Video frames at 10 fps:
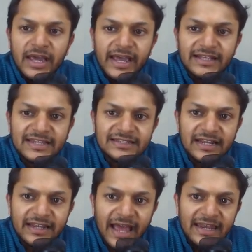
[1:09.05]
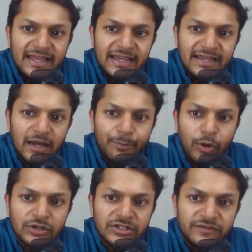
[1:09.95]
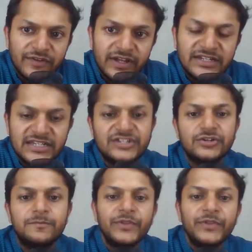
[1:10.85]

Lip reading: It says that N is a positive integer.